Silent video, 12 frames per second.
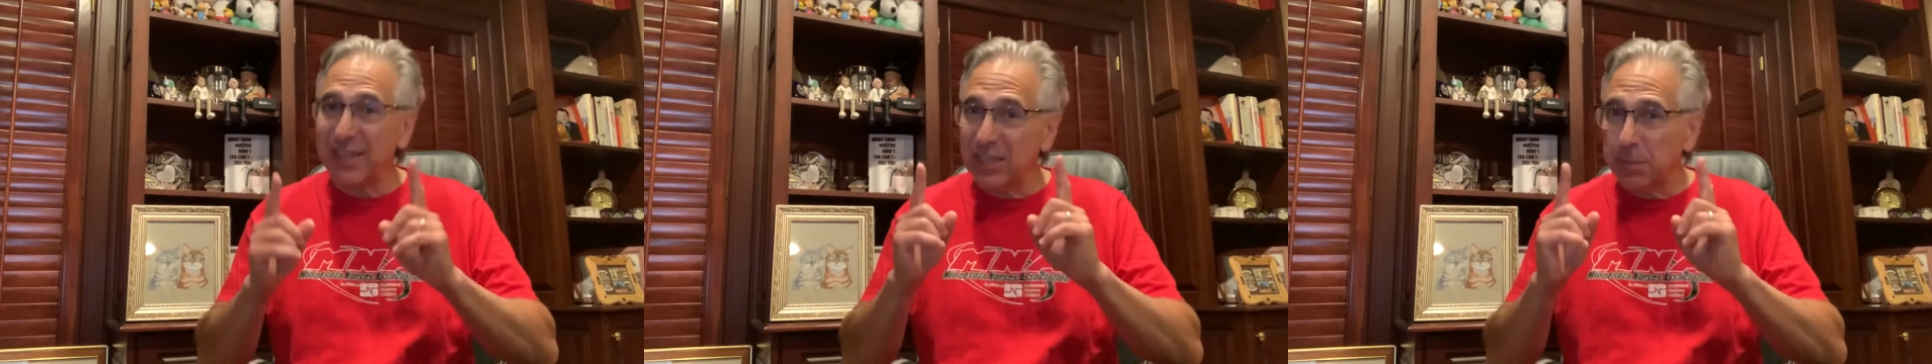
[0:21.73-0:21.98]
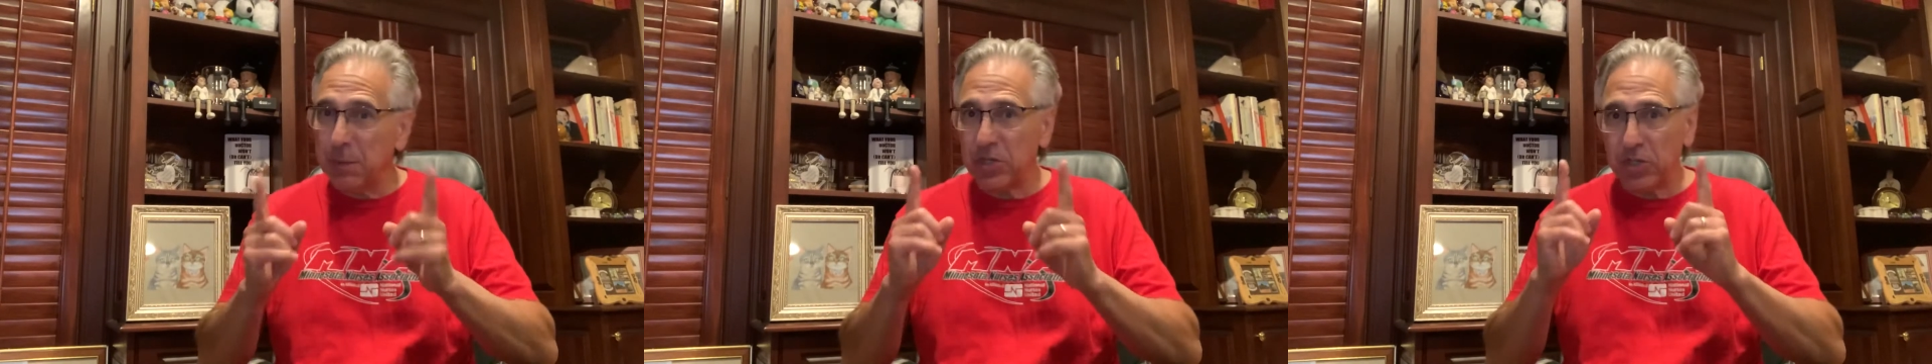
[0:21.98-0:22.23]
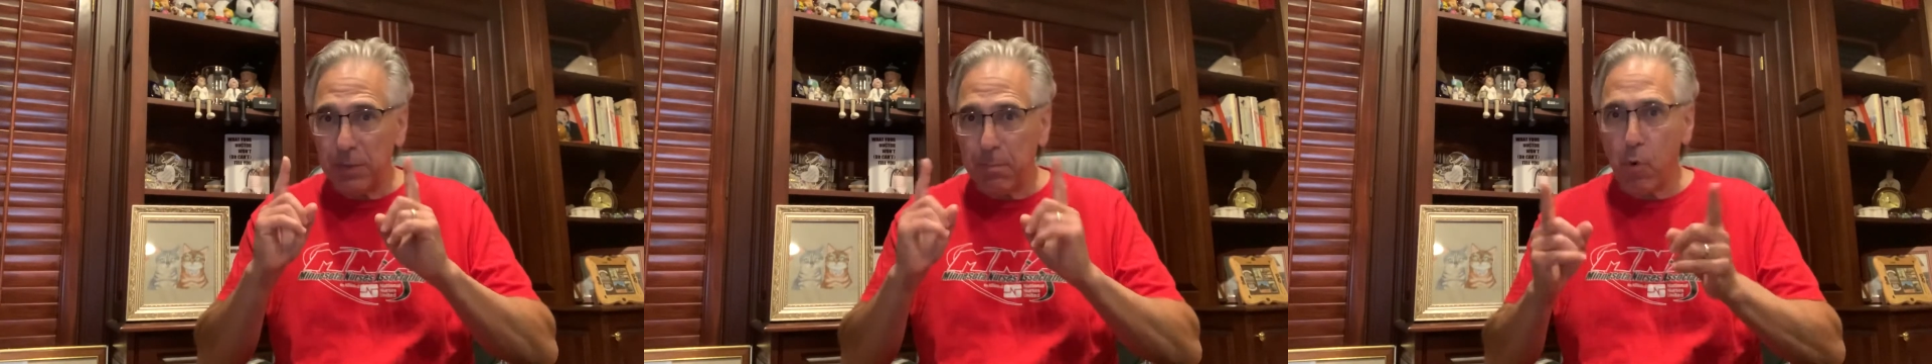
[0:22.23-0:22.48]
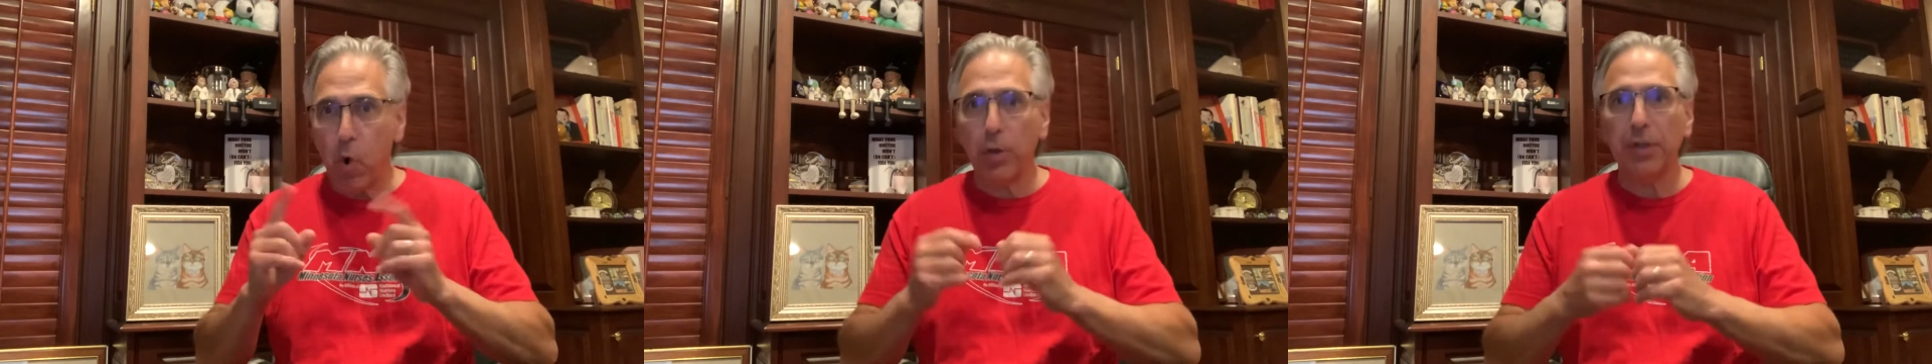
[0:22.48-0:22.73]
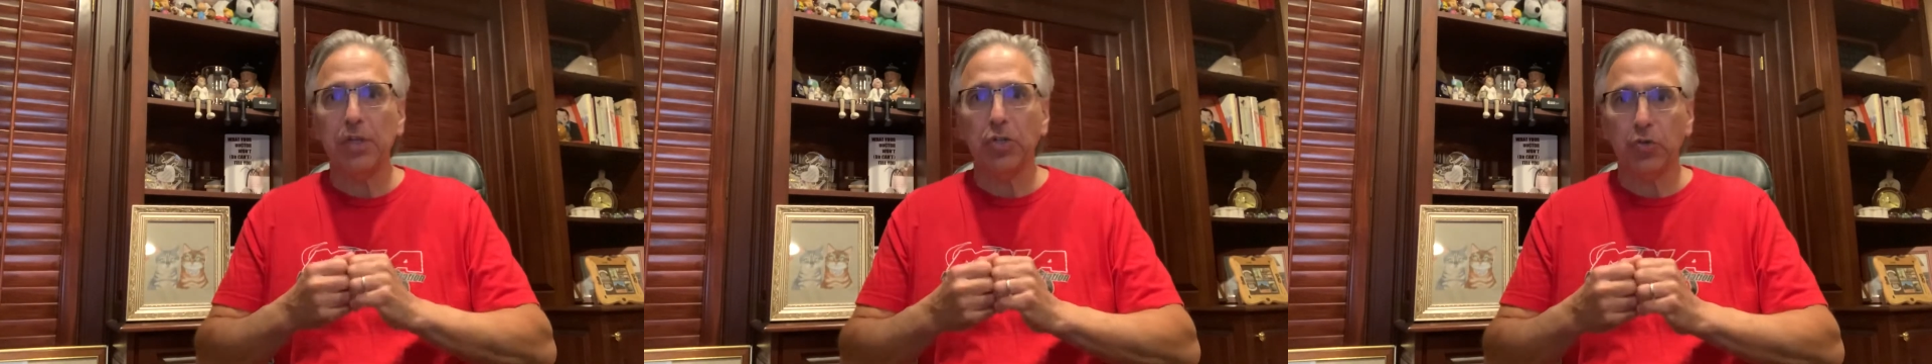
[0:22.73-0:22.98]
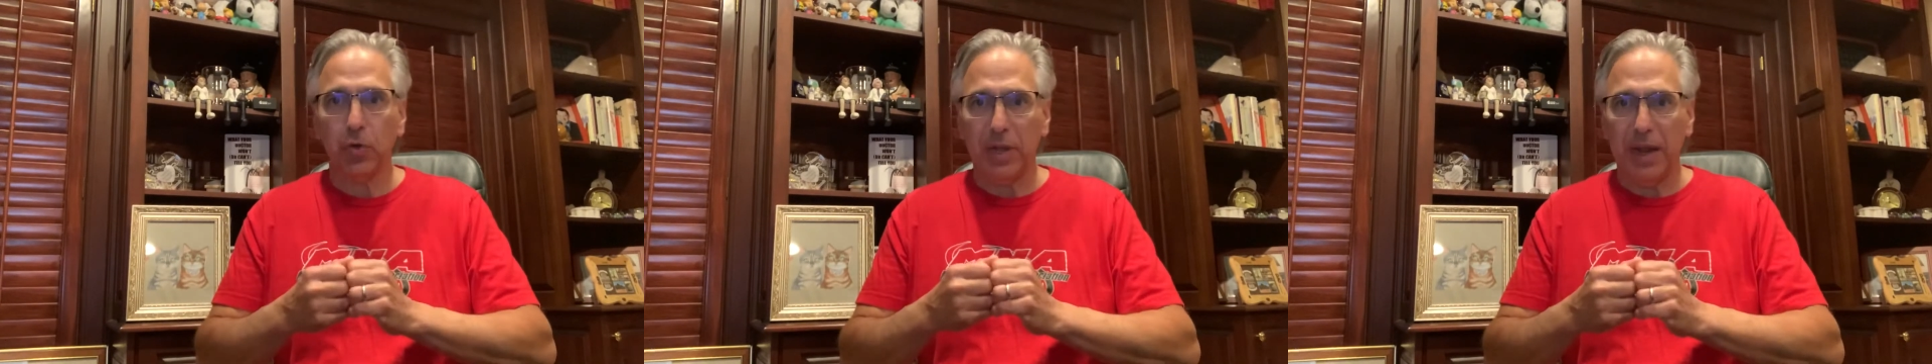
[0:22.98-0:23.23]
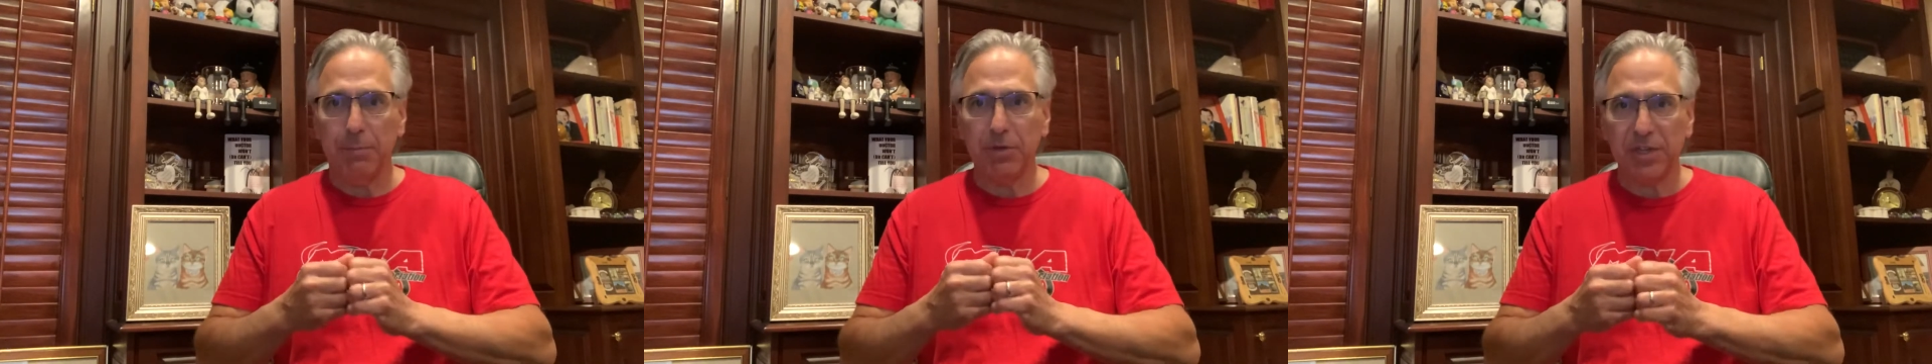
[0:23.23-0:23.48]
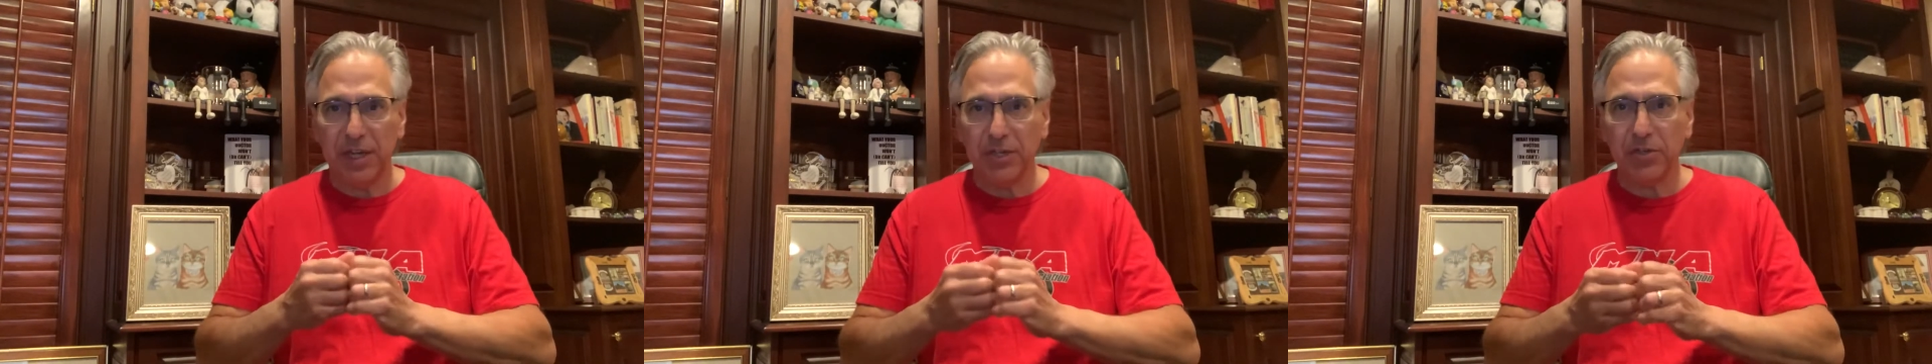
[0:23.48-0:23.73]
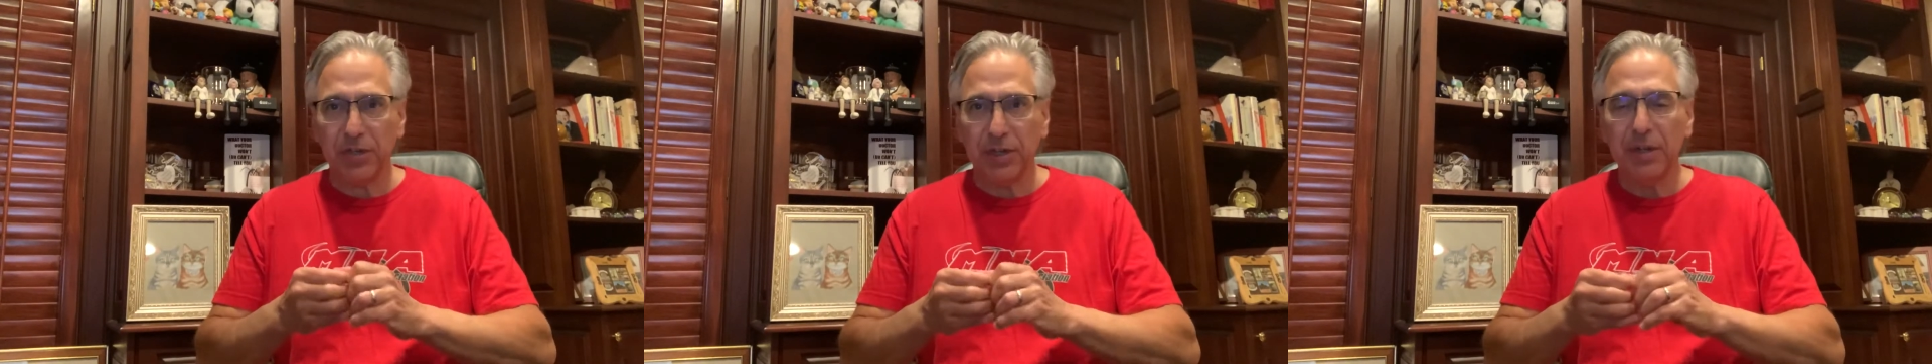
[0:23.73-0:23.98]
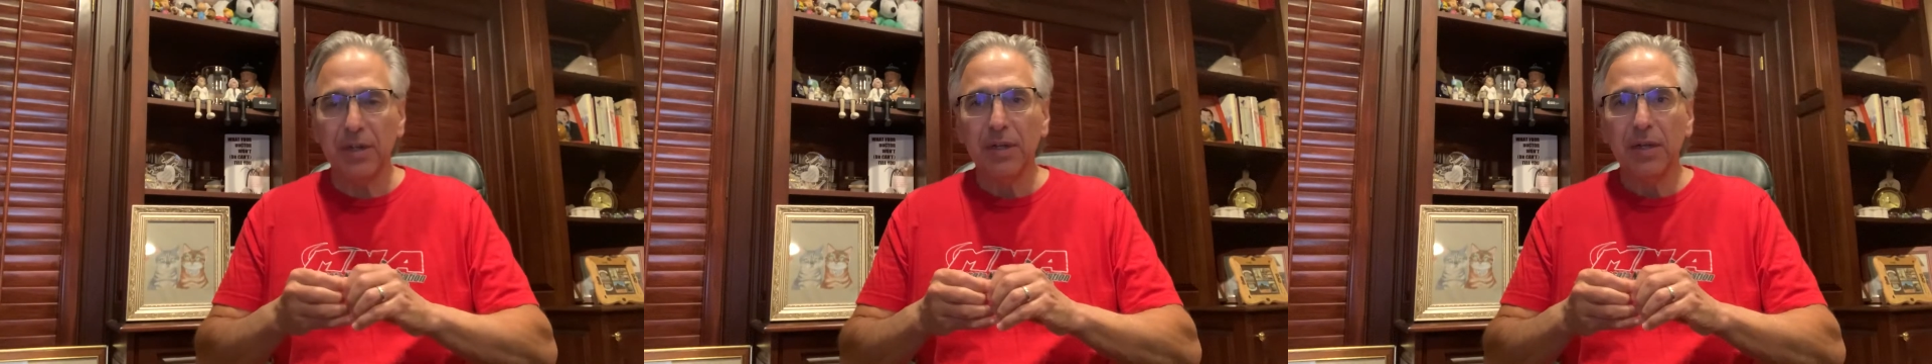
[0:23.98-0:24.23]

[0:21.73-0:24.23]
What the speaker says: especially poorly controlled hypertension,